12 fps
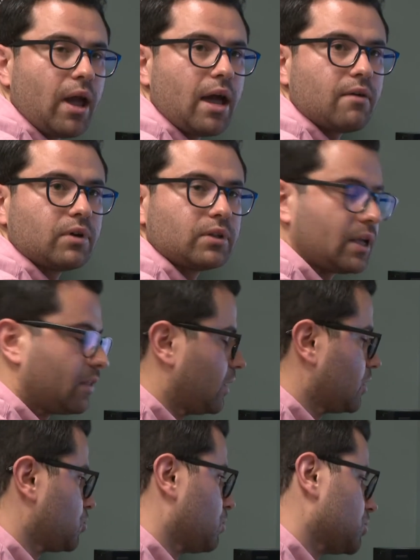have it, and
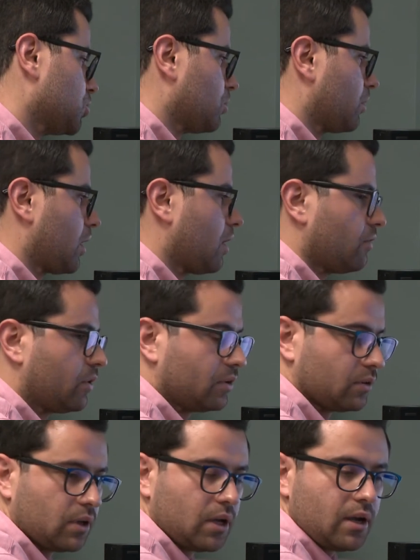then once you're
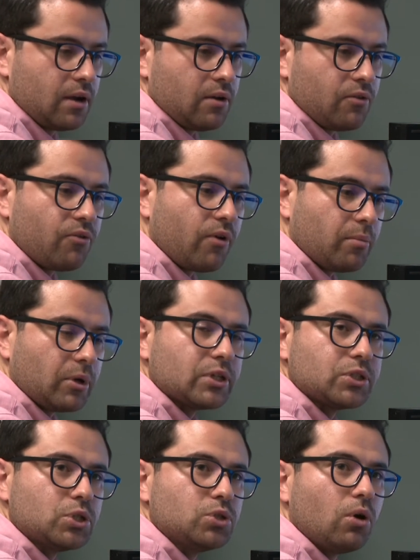recovered from
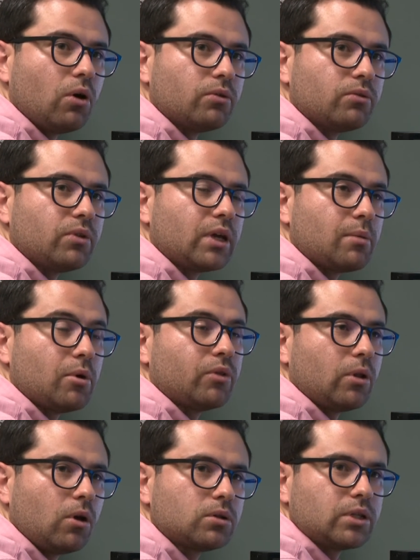it, you don't think about the
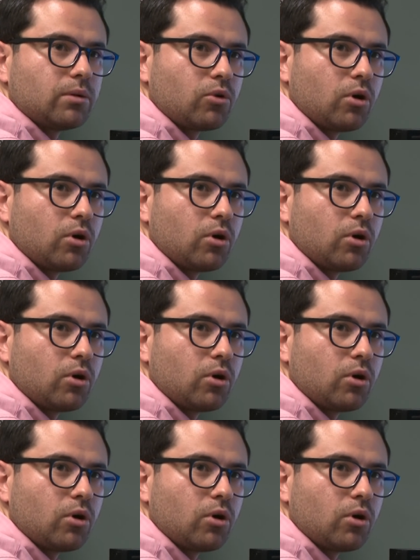long-term